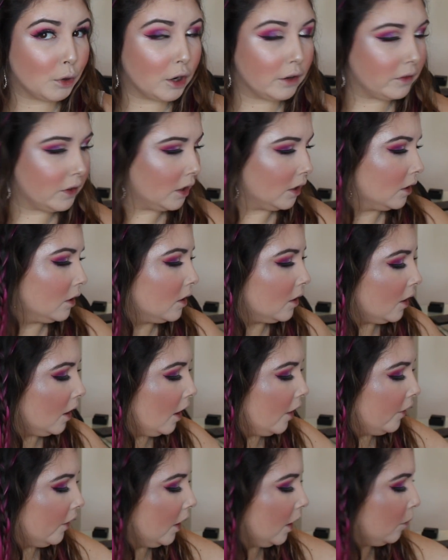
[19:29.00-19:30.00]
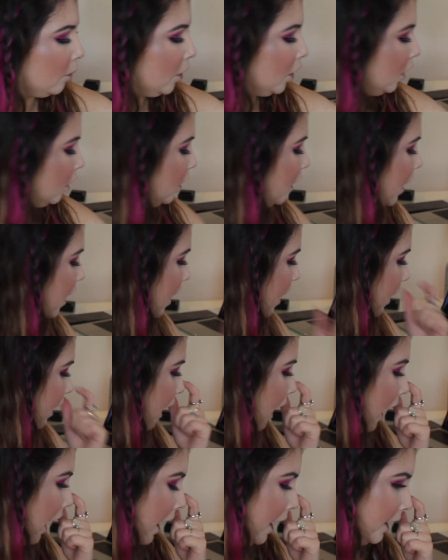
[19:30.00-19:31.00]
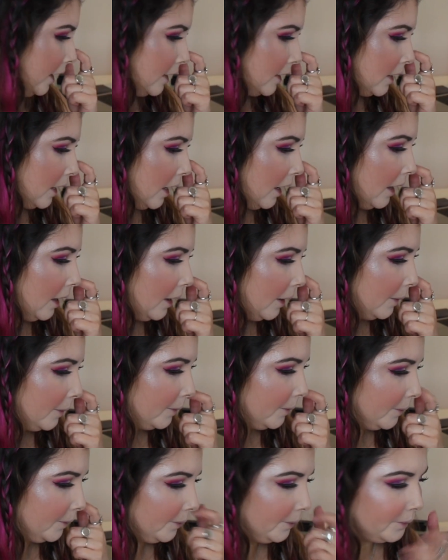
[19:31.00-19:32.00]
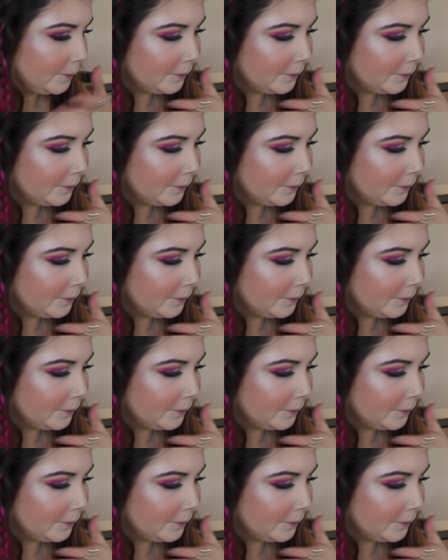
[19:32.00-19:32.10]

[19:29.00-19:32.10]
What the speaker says: Perfect. And then I'm gonna go ahead and